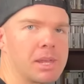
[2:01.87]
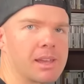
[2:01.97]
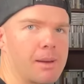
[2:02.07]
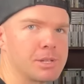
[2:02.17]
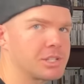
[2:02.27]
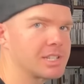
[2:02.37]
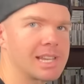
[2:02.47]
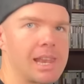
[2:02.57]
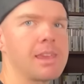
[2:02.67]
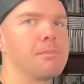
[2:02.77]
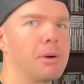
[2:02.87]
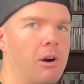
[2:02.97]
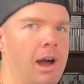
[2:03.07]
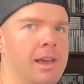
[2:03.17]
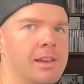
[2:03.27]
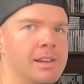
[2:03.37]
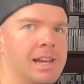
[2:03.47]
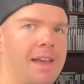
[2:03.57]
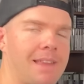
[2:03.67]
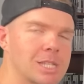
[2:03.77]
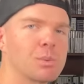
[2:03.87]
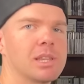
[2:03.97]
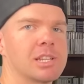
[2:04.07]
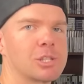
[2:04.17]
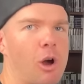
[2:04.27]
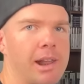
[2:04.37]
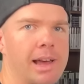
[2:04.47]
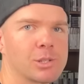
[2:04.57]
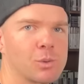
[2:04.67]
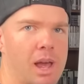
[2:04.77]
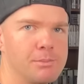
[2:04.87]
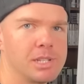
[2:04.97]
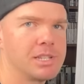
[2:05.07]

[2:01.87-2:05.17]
income is just getting you by. And that's where this side hustle comes